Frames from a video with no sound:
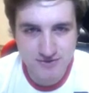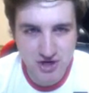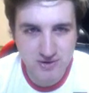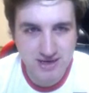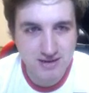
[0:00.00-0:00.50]

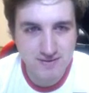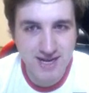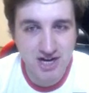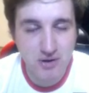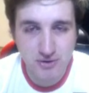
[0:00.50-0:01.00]
joking. There
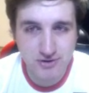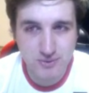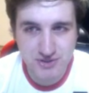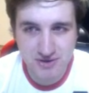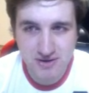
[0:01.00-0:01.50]
you go, another
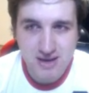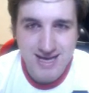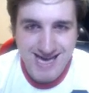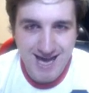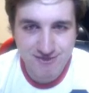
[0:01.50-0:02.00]
one done.
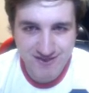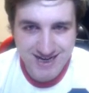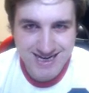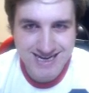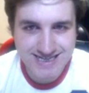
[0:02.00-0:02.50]
I
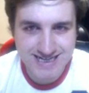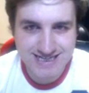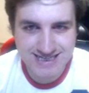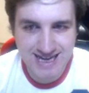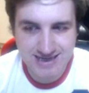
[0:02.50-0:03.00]
think he's
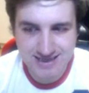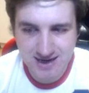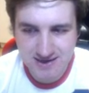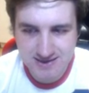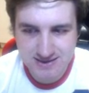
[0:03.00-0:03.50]
extinct,
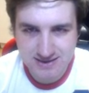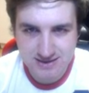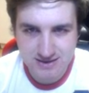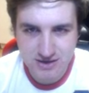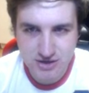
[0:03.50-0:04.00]
guys.
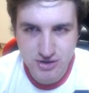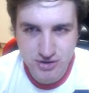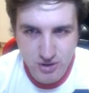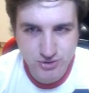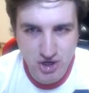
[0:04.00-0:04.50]

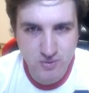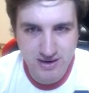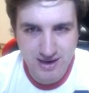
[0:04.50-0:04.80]
No joke,